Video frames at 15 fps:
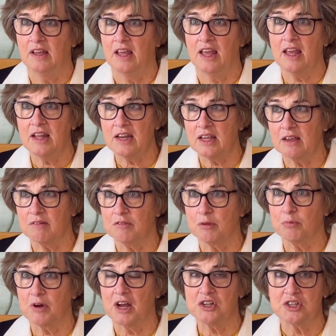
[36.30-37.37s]
any of the
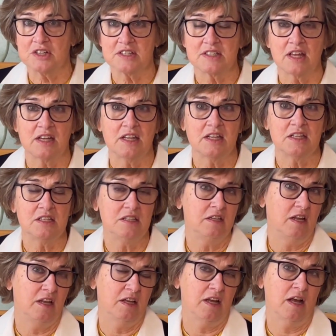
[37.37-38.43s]
projects that he
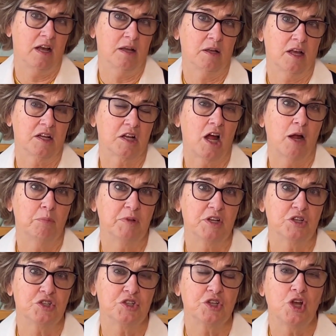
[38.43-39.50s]

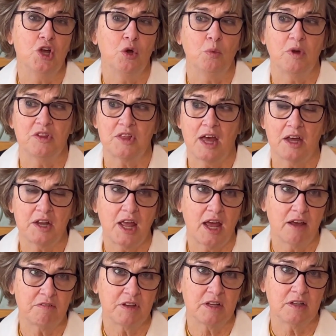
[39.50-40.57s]
accomplished without
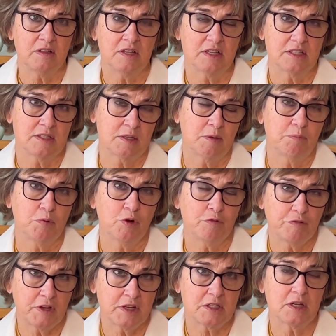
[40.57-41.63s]
having this
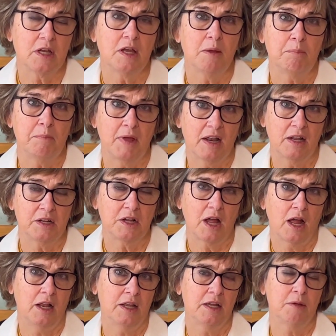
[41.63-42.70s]
perfect
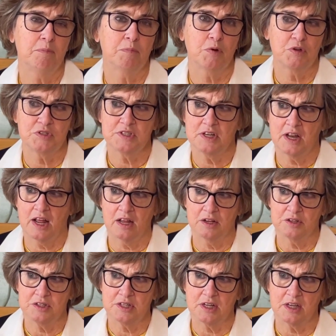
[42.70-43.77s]
melancholy
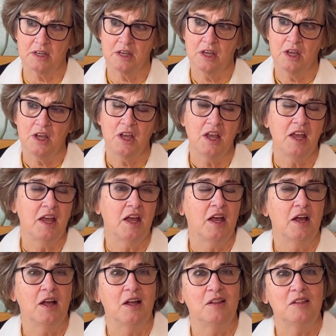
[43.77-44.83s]
personality.
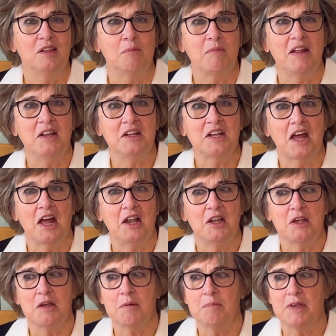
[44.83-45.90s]
The
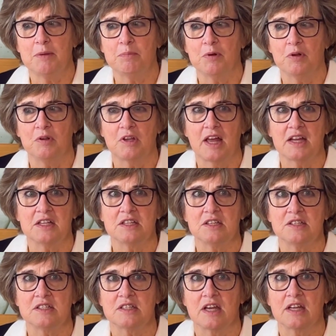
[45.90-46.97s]
melancholy people like to
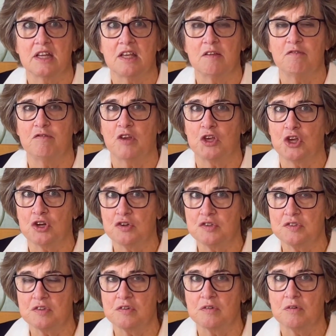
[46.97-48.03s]
study figures,